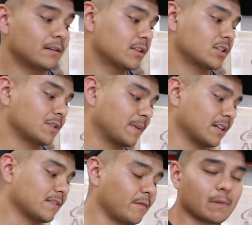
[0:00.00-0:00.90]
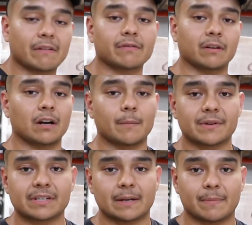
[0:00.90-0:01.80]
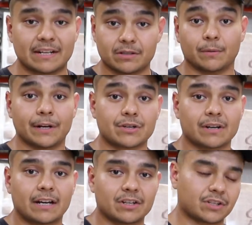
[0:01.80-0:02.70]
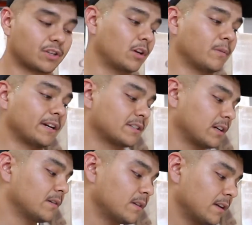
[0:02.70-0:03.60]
just because if I'm not feeling 100%, but I still want to train, it's just a good way. So